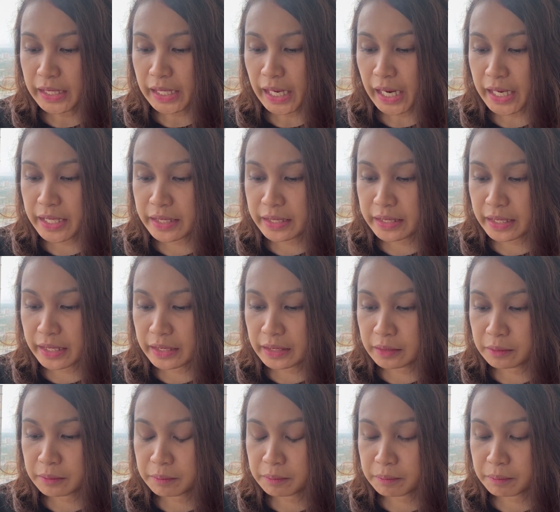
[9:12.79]
And
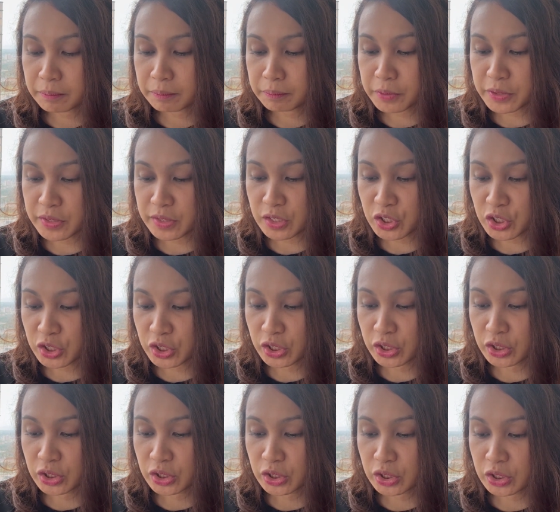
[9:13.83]
then
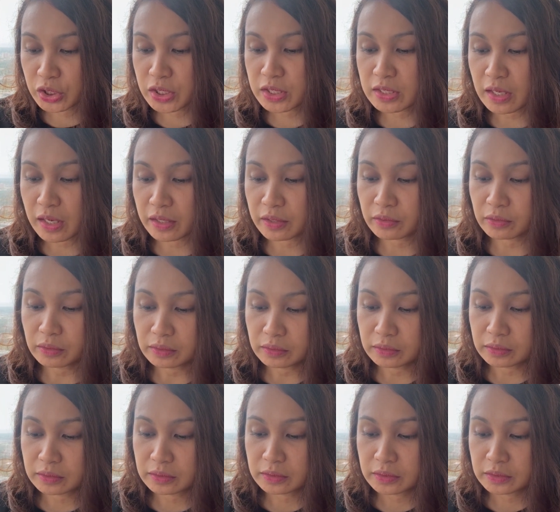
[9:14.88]
position and title,
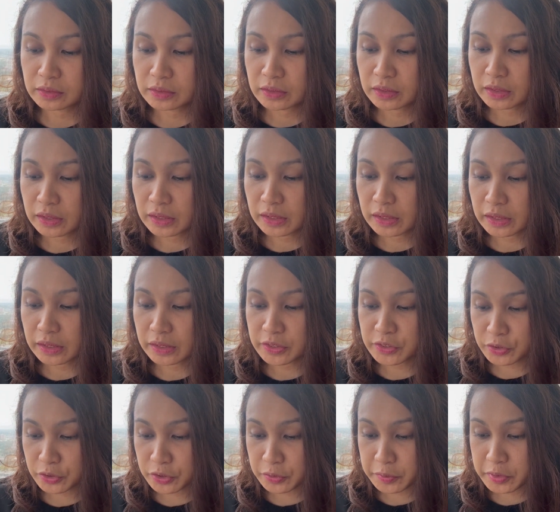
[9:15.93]
and
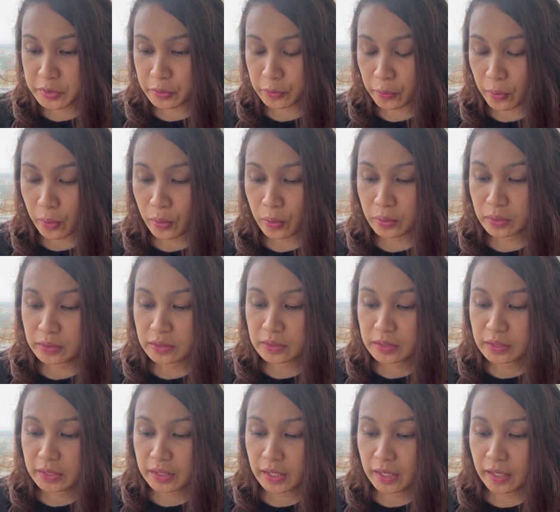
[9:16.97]
description and role,
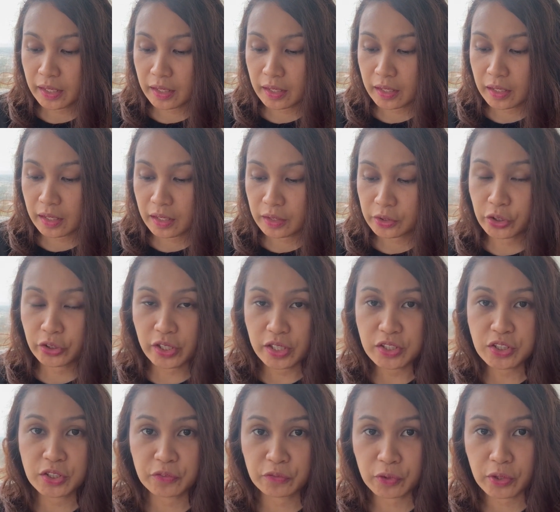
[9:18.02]

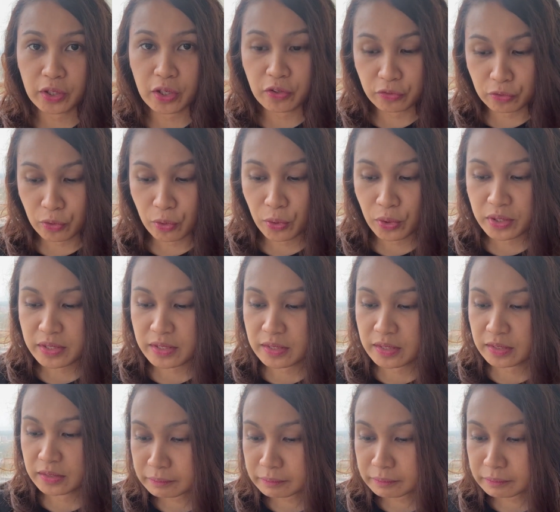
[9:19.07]
location of work, of course,